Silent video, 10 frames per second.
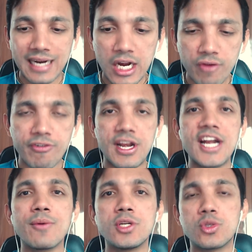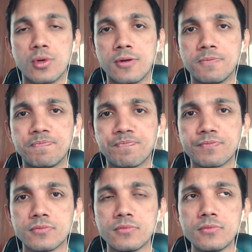kind of an individual,
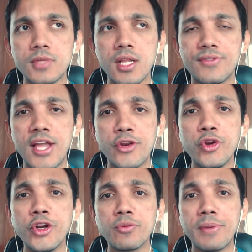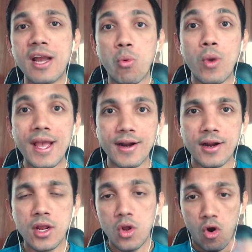then you need to be
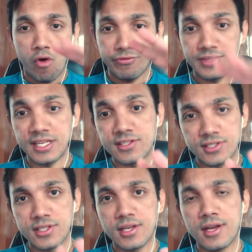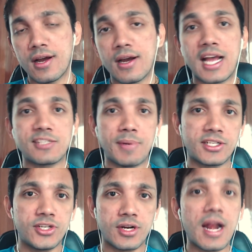aware of these
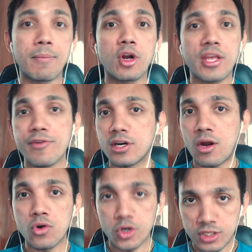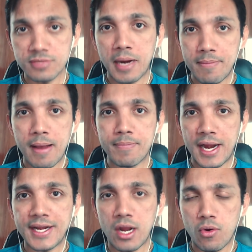aspects here. And I'm going to give you a download to this mind map
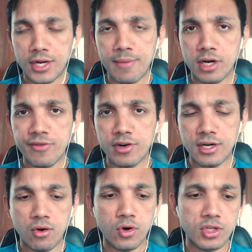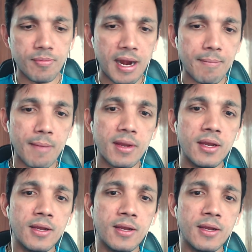right now. Okay, I'm going to give you a download to the mind map.